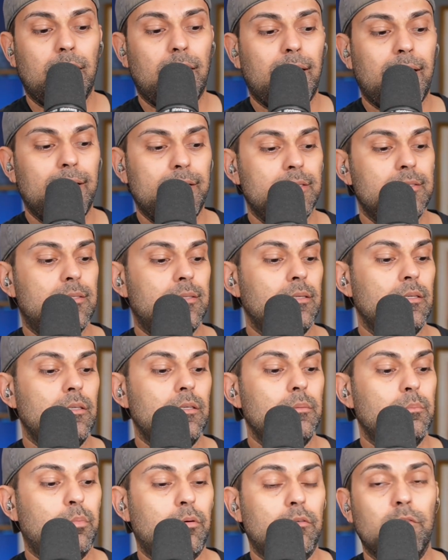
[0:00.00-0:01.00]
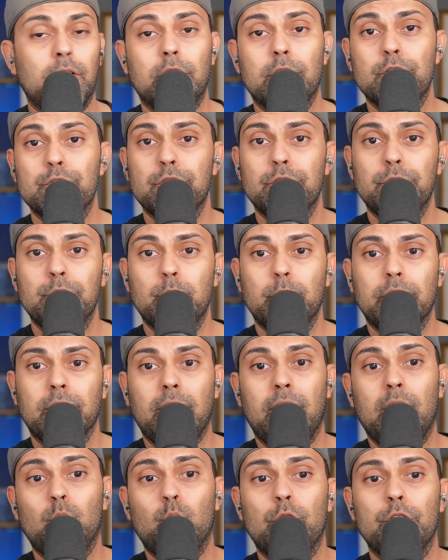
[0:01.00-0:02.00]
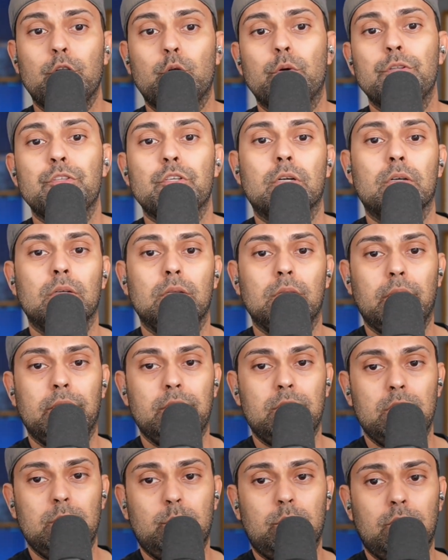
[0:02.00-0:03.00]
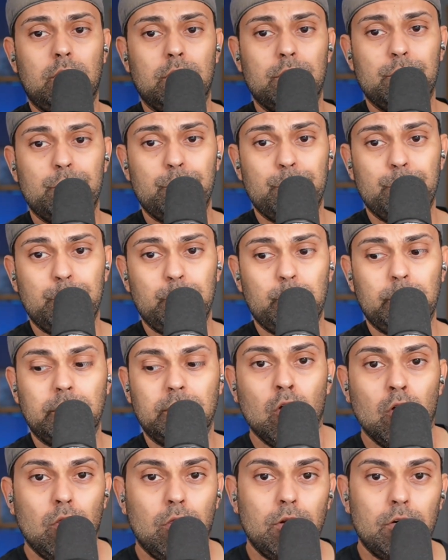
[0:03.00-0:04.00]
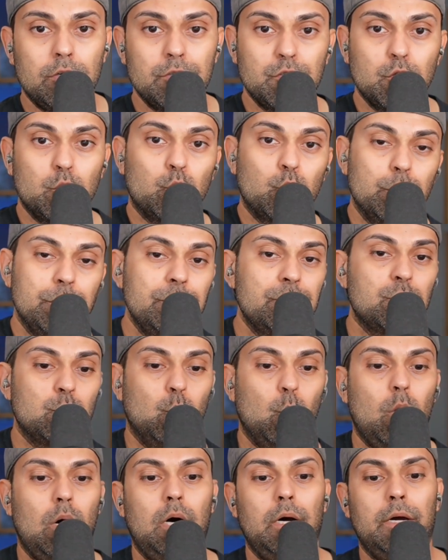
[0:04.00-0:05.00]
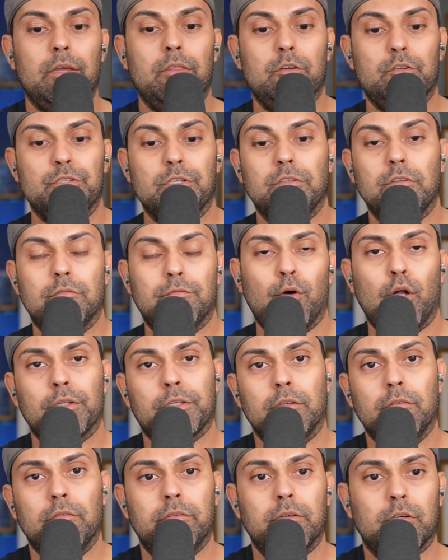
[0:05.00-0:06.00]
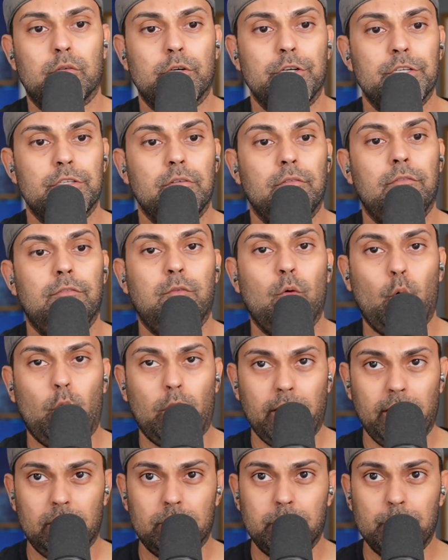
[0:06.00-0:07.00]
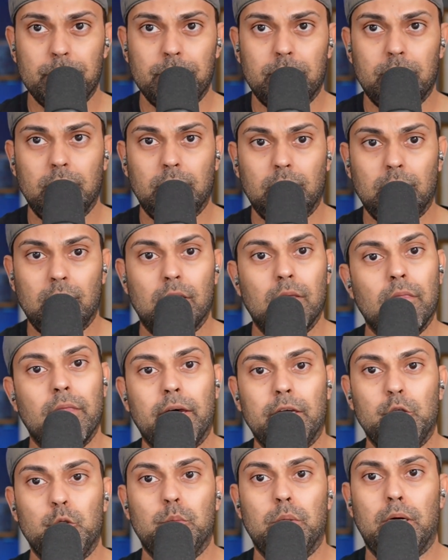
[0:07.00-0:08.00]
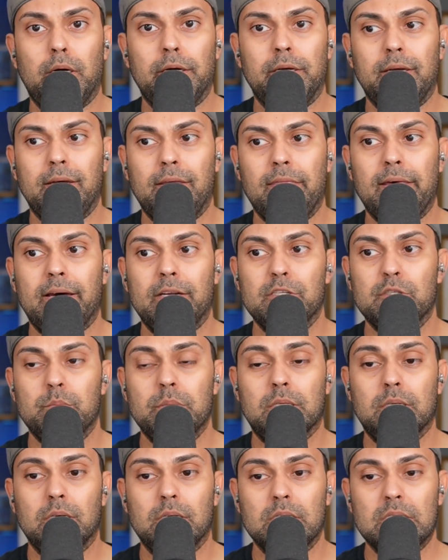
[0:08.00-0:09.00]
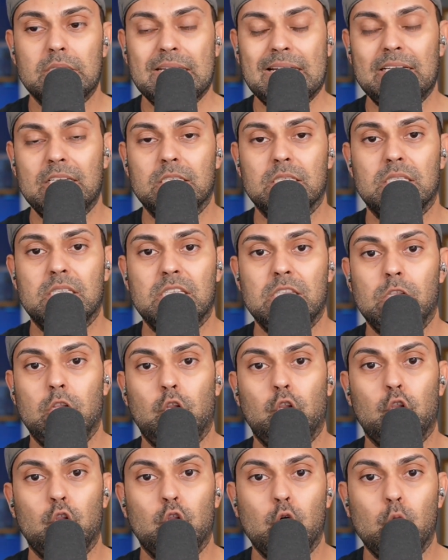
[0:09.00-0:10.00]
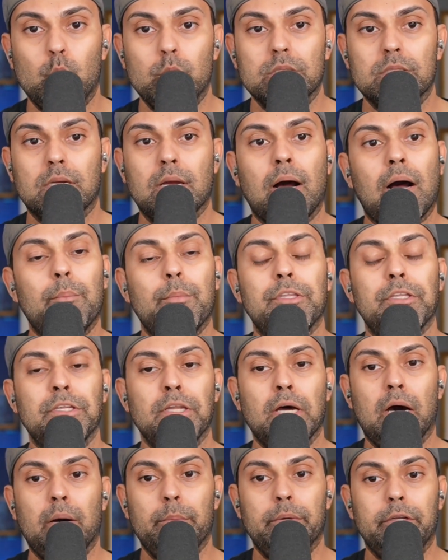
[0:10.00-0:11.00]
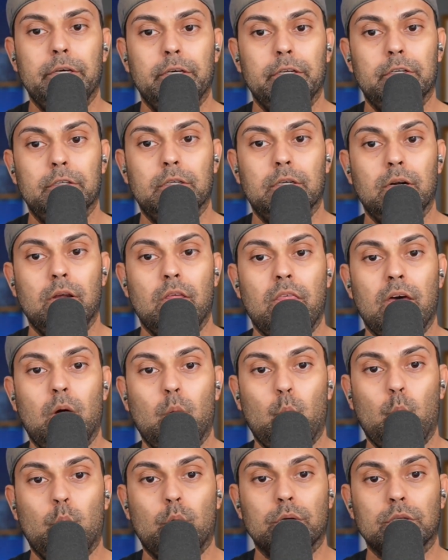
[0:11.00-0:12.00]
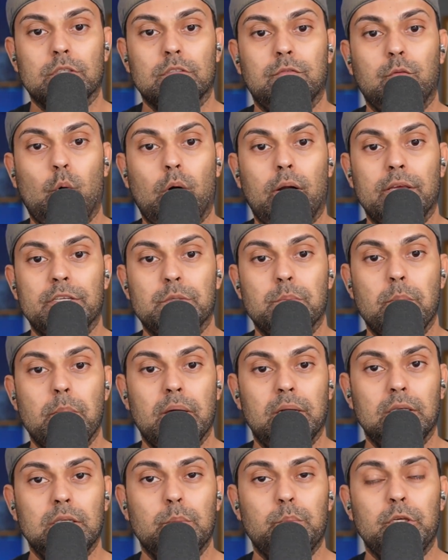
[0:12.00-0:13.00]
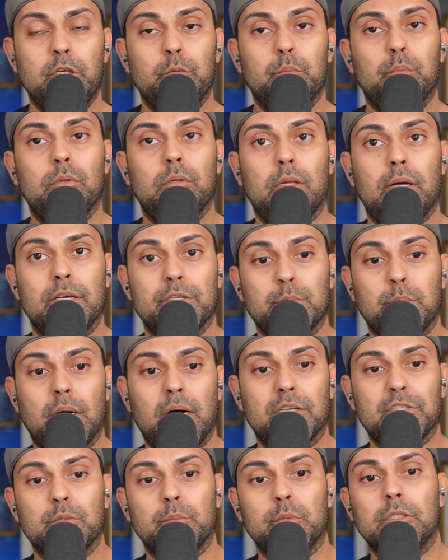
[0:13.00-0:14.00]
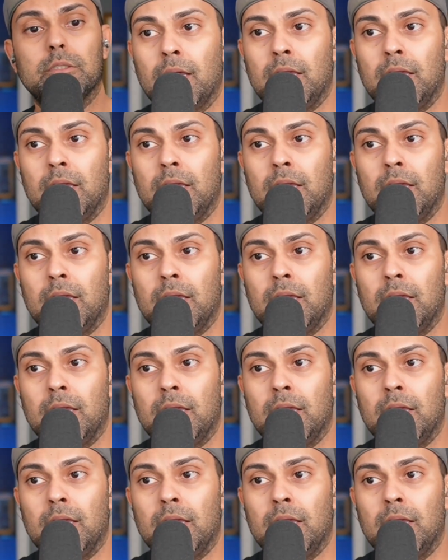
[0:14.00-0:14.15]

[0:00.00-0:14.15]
IT providers are doing and what your internal IT providers are doing. There is a reason why there's a default configuration for everything that you buy, and that is because that is the lowest common denominator that works for as many people as possible.